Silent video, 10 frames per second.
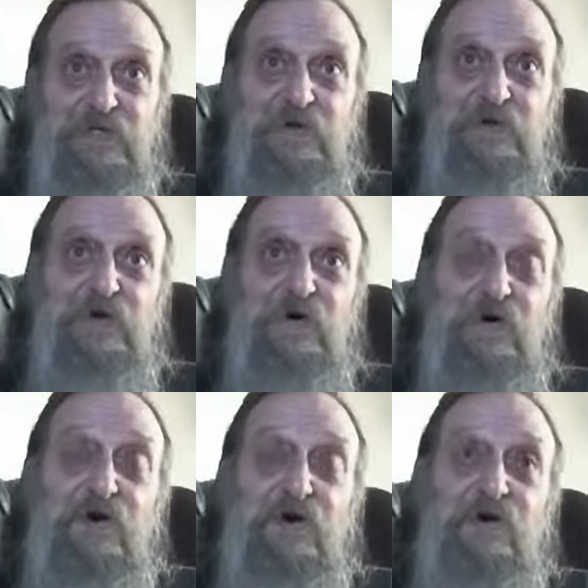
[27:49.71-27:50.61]

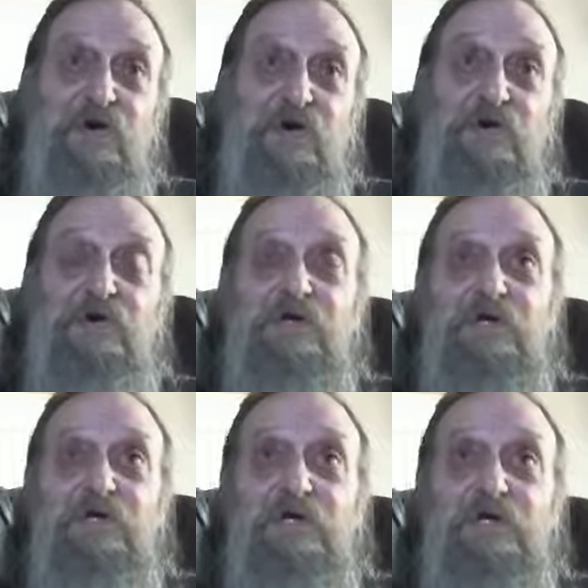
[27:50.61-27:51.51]
or
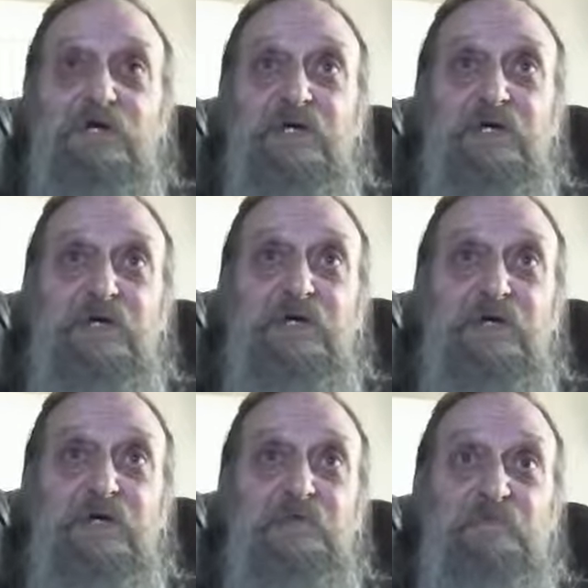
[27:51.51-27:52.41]

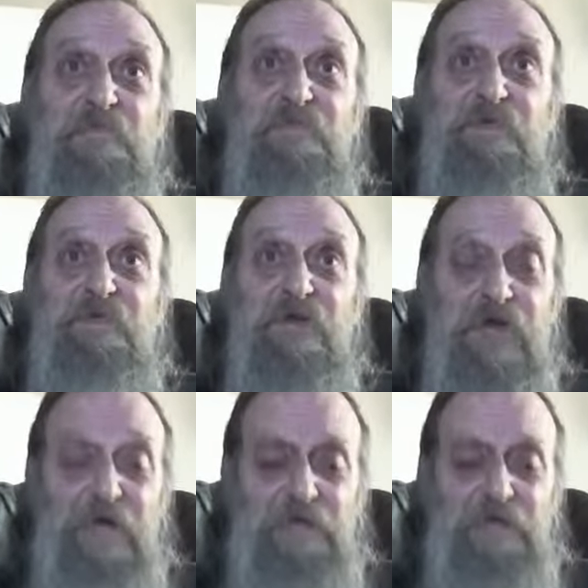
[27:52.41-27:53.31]
uh,
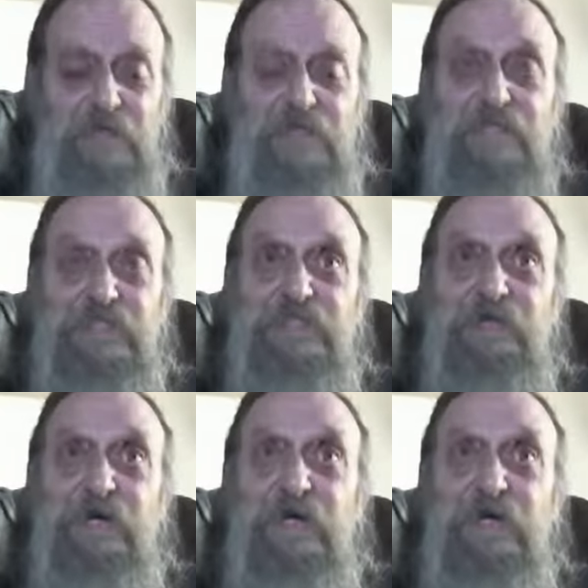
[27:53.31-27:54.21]
perhaps it
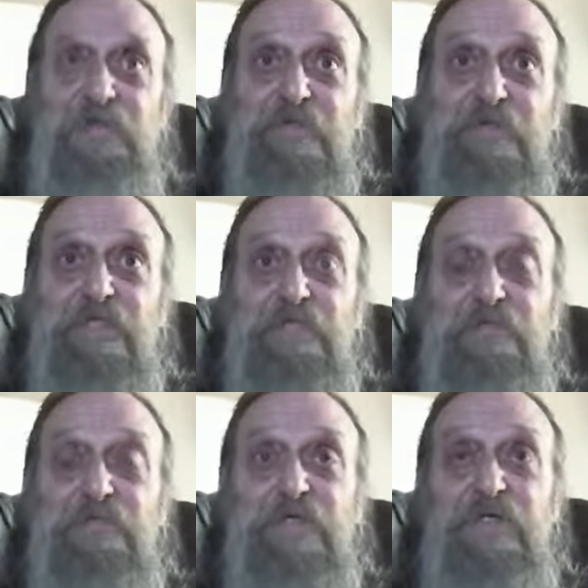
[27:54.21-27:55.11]
describes
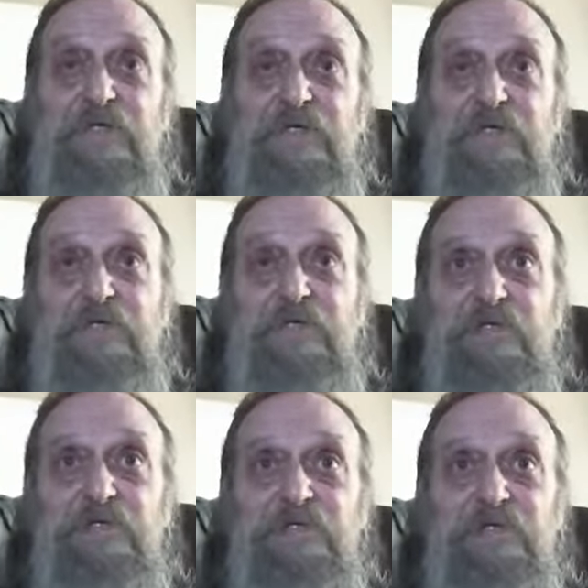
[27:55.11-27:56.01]

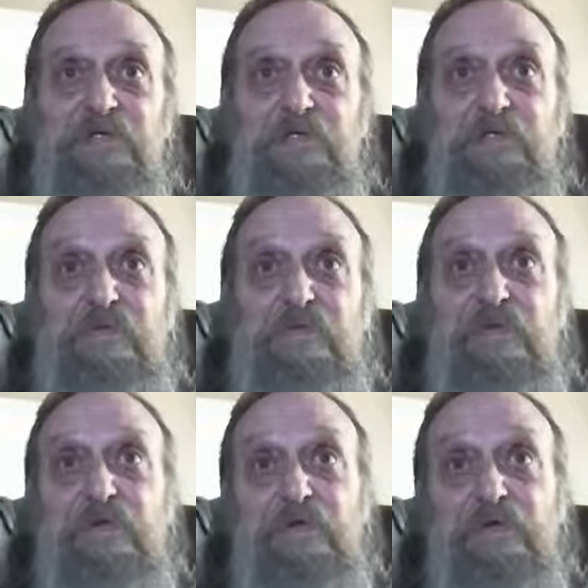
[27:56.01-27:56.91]
individuals, or
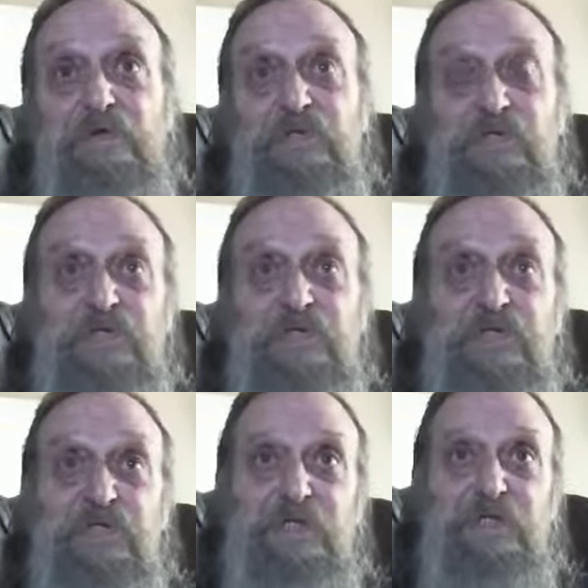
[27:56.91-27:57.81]
both,
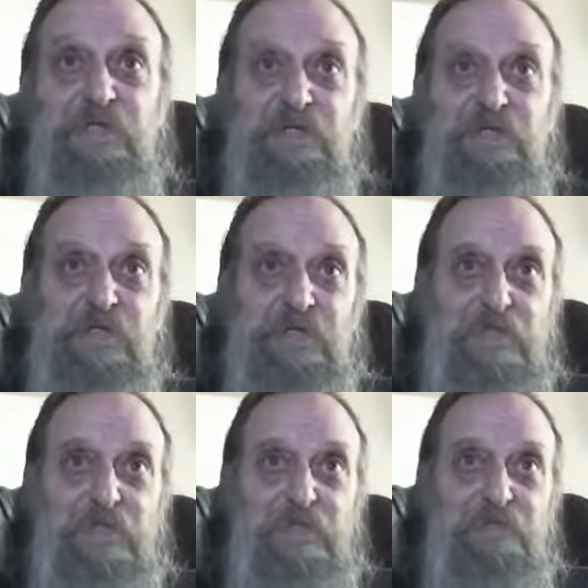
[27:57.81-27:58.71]
you know.
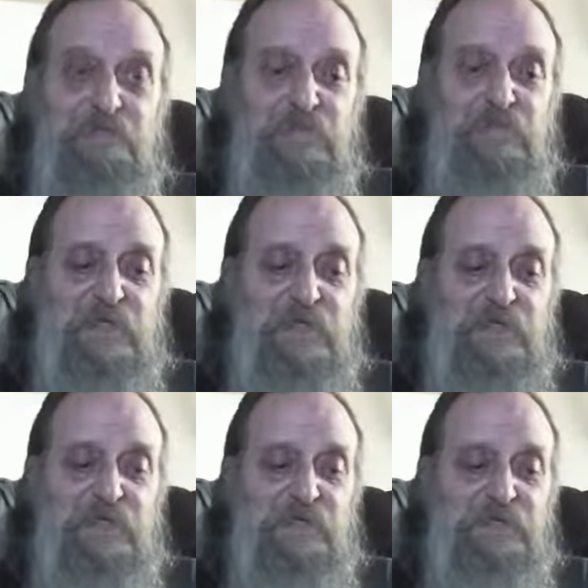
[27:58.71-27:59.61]

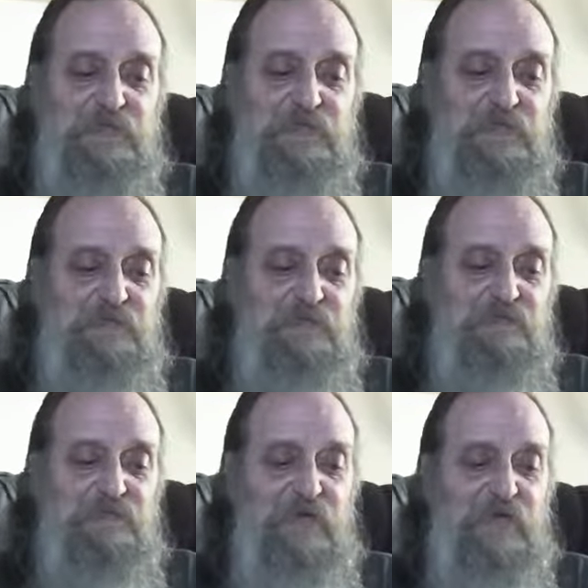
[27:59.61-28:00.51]
Um, the
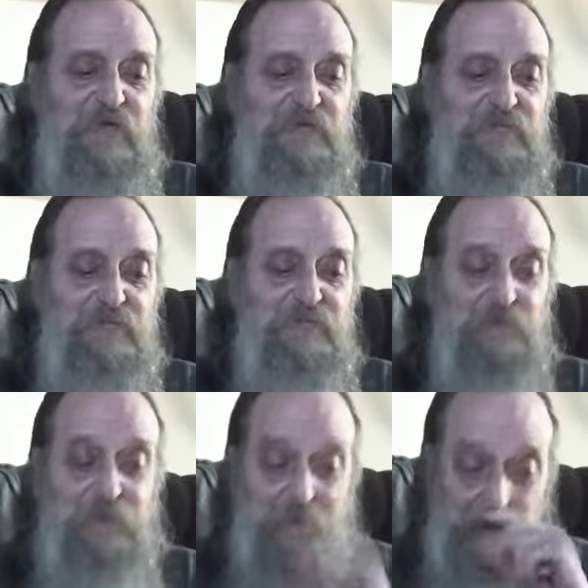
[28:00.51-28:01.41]
different ways
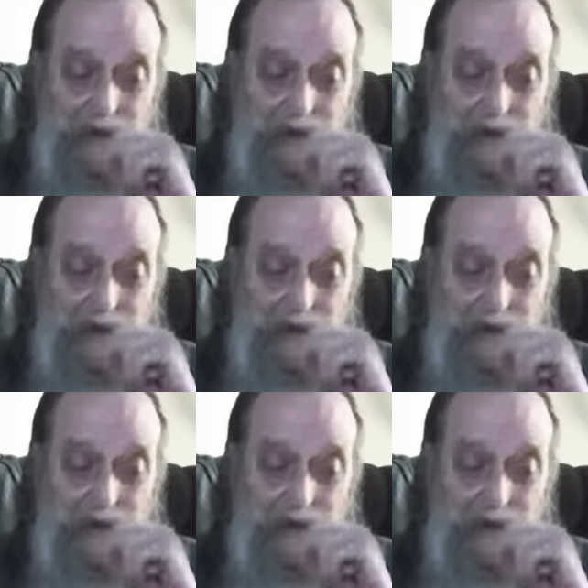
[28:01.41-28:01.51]
in which